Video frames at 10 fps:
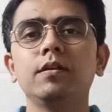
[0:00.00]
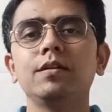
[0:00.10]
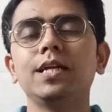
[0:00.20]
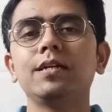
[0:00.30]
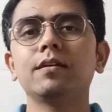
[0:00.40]

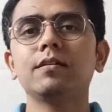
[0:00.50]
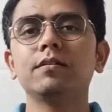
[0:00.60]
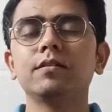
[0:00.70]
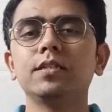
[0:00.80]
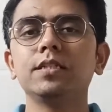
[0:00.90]
that
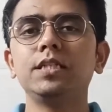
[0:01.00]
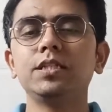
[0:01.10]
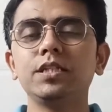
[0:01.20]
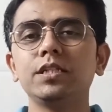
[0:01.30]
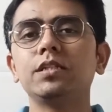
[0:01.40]

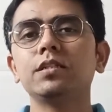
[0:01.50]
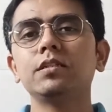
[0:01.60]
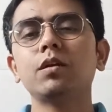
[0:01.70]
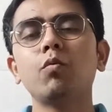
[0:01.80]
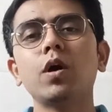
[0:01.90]
this is
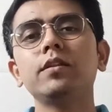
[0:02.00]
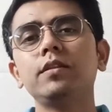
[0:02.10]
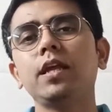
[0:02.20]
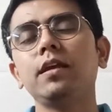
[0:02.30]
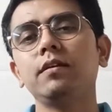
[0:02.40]
the one
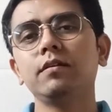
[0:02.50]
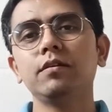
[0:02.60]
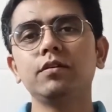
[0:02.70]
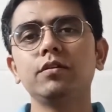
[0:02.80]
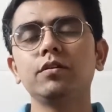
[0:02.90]
thing
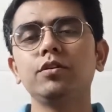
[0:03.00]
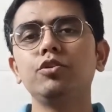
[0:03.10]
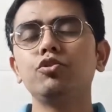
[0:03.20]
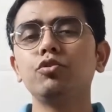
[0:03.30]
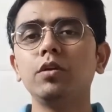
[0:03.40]

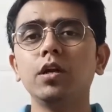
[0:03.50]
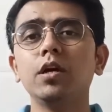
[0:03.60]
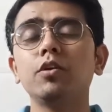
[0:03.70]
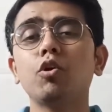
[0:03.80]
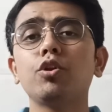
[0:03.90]
you should
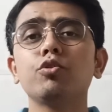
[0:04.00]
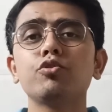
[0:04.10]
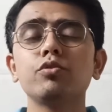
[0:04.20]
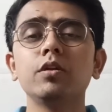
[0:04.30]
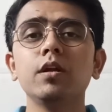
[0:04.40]
learn, or you
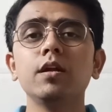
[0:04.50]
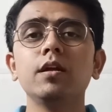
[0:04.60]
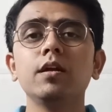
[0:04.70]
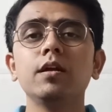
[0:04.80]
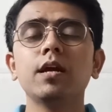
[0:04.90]
should
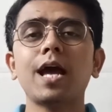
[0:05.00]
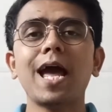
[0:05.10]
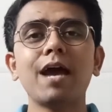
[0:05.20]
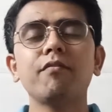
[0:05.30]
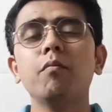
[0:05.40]

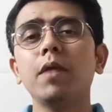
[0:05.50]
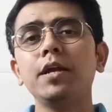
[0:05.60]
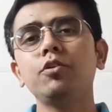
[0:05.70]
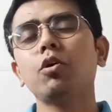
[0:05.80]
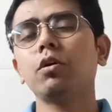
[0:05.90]
have a
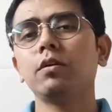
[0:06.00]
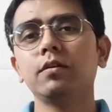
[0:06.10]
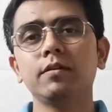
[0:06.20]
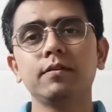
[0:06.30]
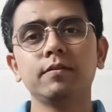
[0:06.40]
mentor
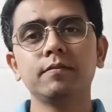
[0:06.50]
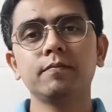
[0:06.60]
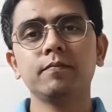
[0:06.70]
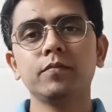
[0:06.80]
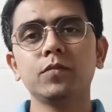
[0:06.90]

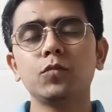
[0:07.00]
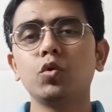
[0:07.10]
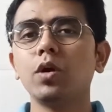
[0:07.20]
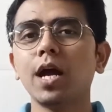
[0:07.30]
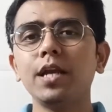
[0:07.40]
to
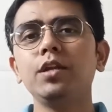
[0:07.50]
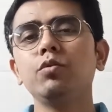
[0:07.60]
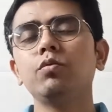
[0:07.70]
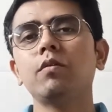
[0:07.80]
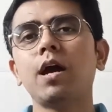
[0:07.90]
guide
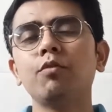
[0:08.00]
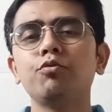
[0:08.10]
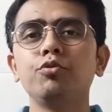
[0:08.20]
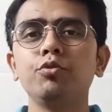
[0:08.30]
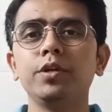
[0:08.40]
you how
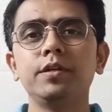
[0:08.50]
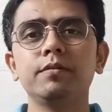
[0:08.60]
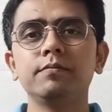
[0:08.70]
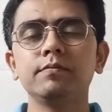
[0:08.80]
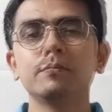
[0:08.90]
to do it.
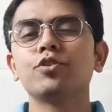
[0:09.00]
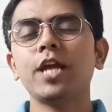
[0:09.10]
So